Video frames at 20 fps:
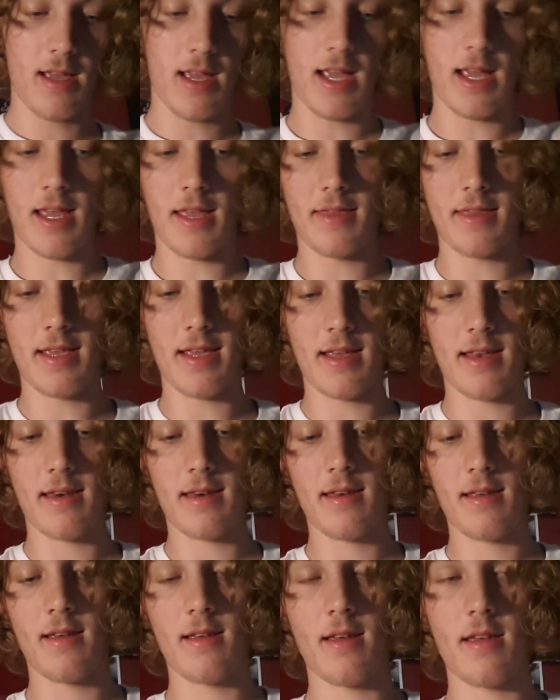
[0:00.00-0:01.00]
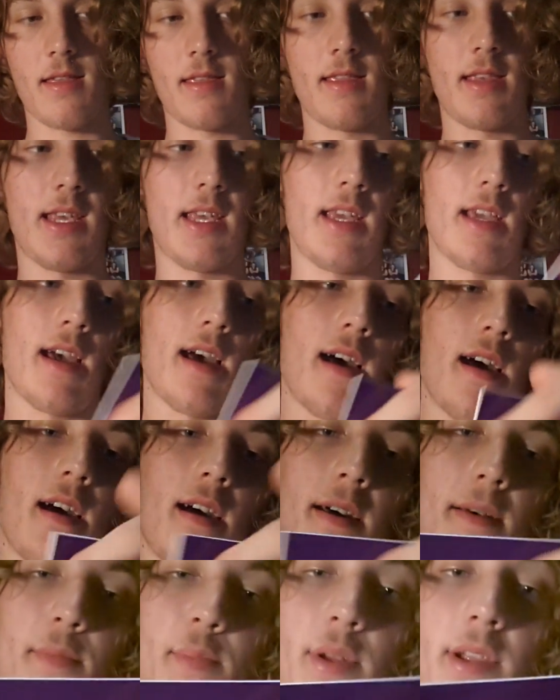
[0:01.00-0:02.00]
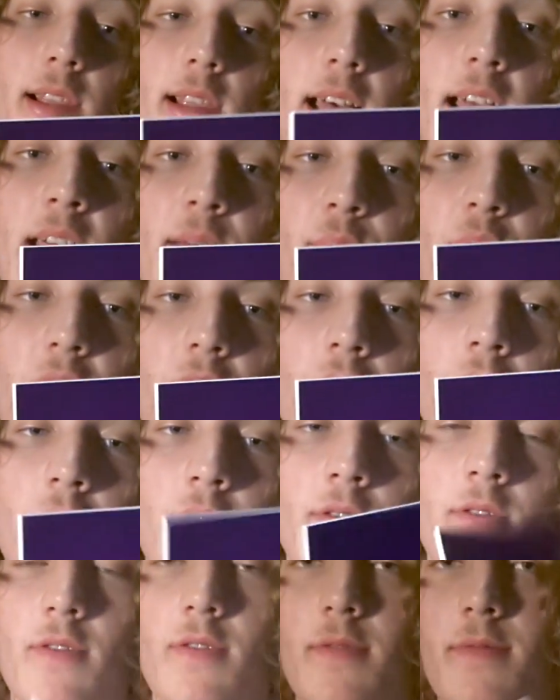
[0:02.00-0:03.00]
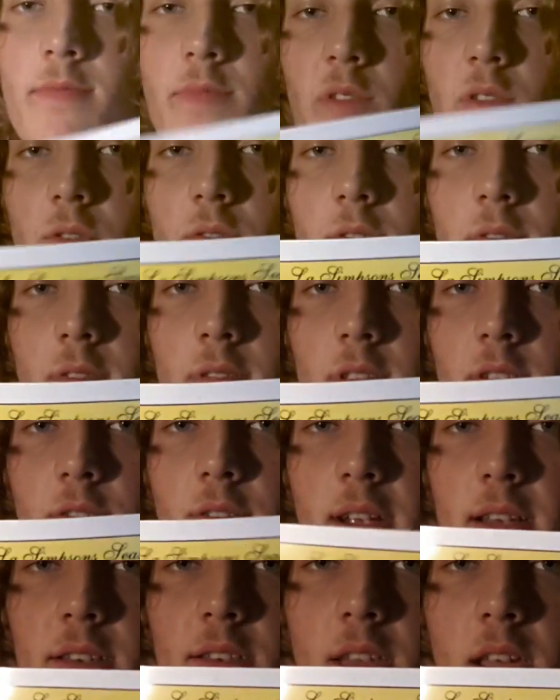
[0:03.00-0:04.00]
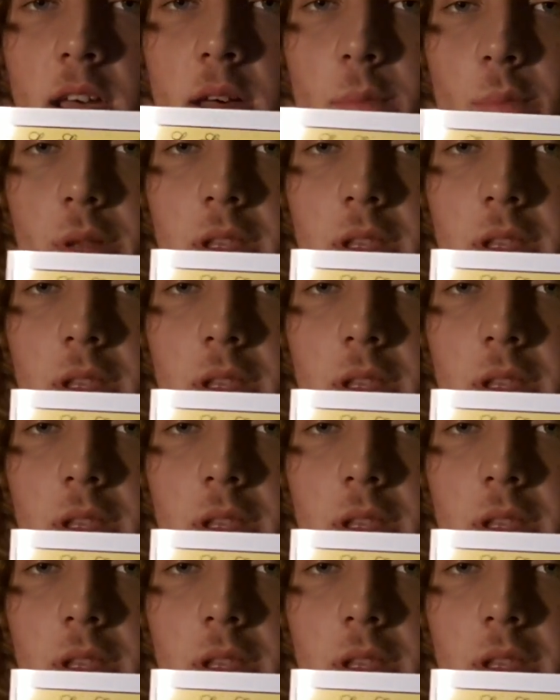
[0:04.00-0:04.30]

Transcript: And then the playbill, scratched out,